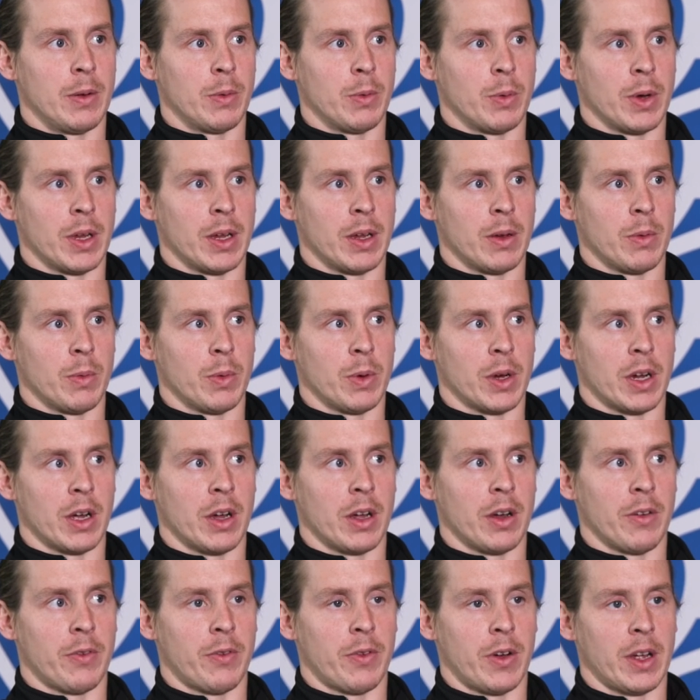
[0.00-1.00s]
we
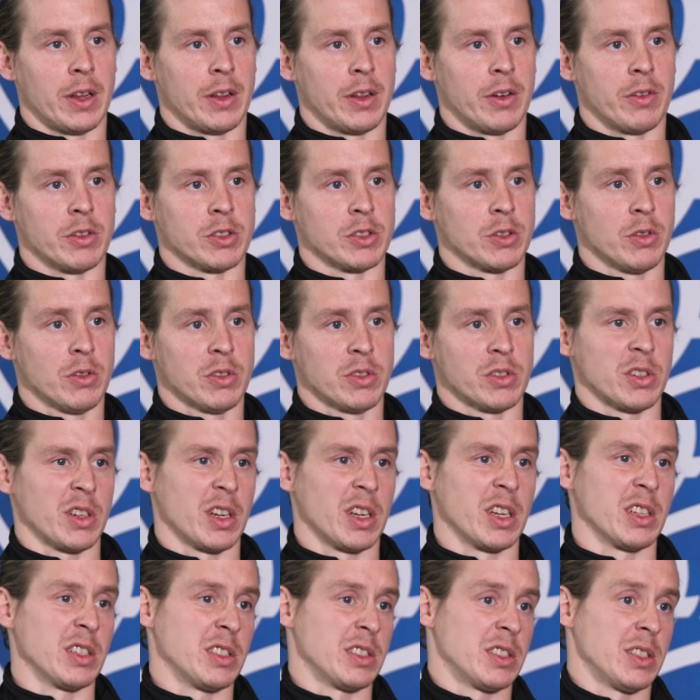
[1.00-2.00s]
got to find the results
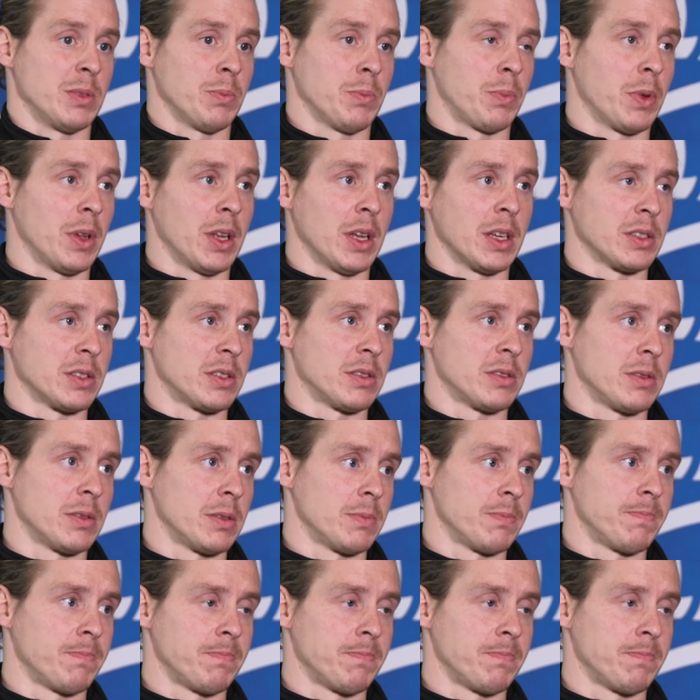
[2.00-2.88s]
again. It's simple as.